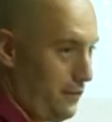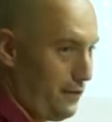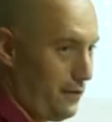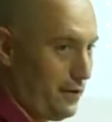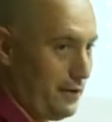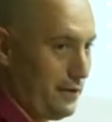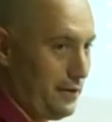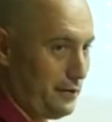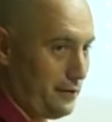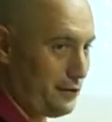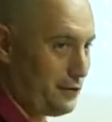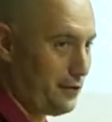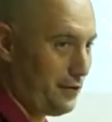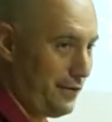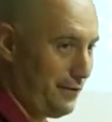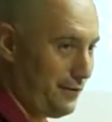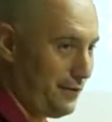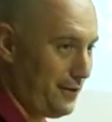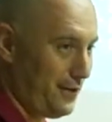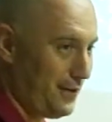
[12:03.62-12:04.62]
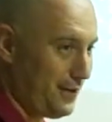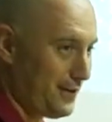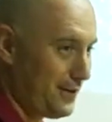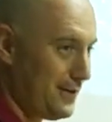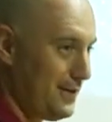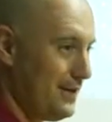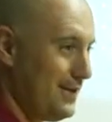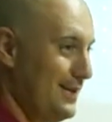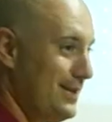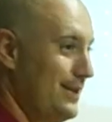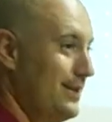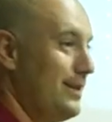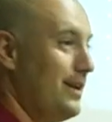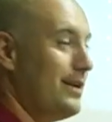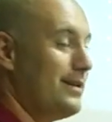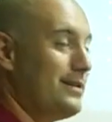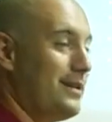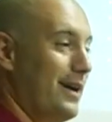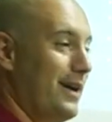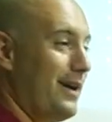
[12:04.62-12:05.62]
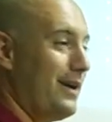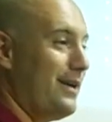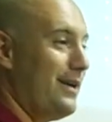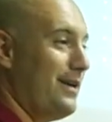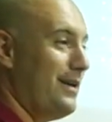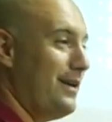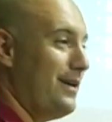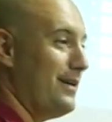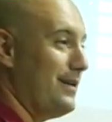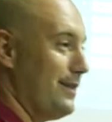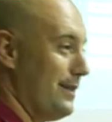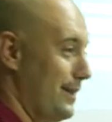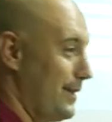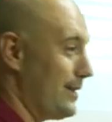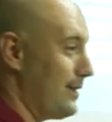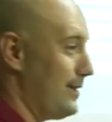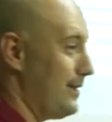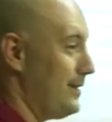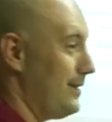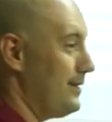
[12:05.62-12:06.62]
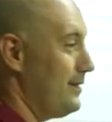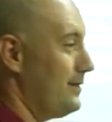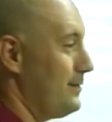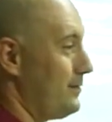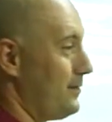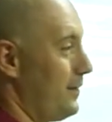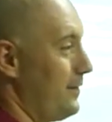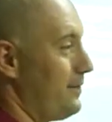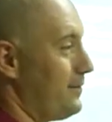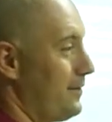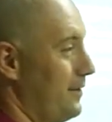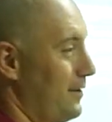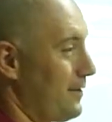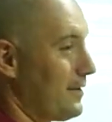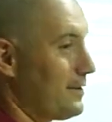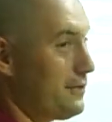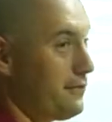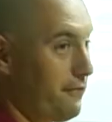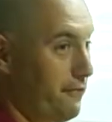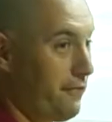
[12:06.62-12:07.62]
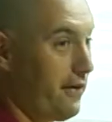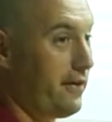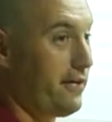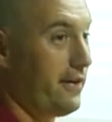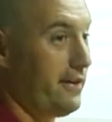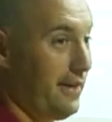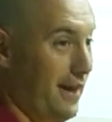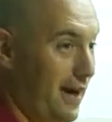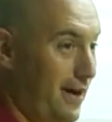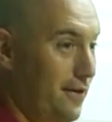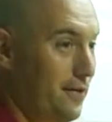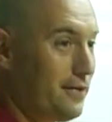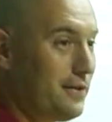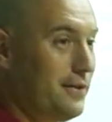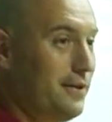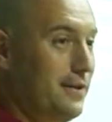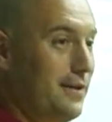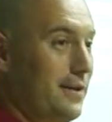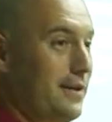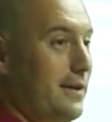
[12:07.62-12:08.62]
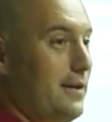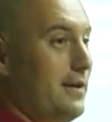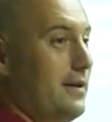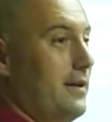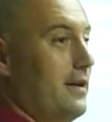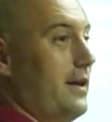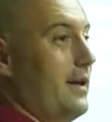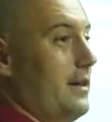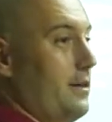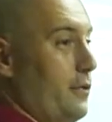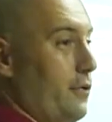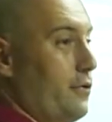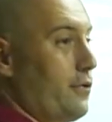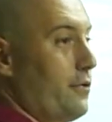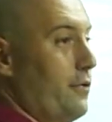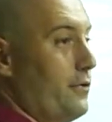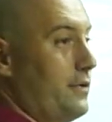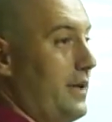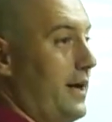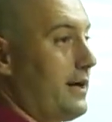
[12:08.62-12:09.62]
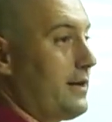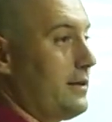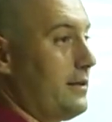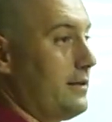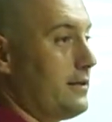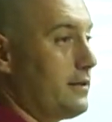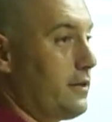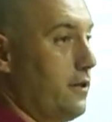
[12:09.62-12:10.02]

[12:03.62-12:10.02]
for a little tree frog tiny little tree frog that's very loud, Eleutherodactylus